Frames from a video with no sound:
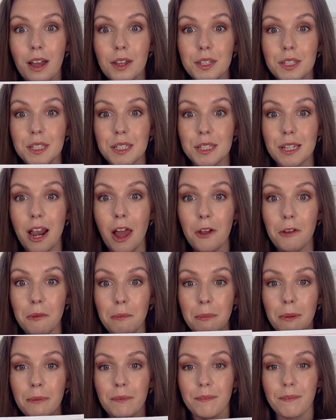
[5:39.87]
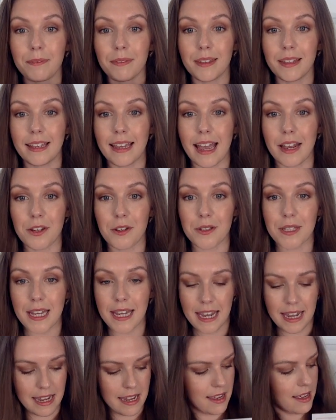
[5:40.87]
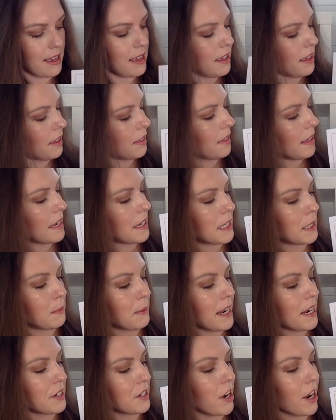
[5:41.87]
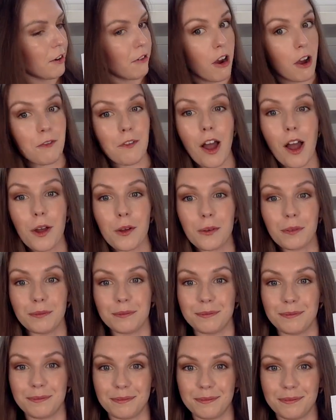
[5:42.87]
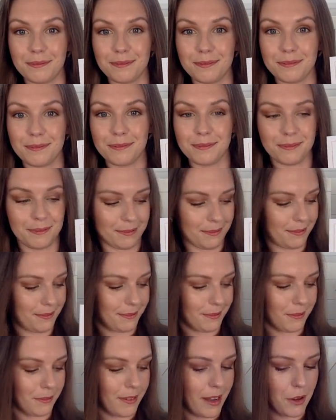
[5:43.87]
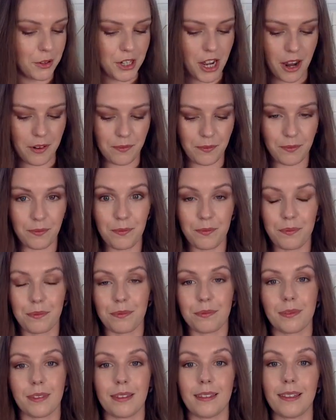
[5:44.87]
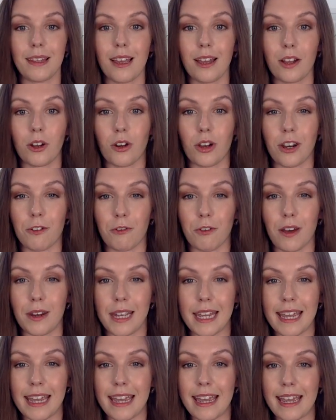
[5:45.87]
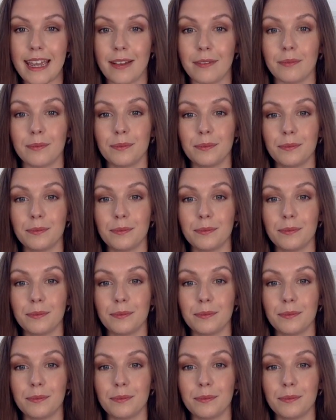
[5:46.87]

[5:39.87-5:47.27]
Slope. Can you see the split digraph O? Well done. Got another one here.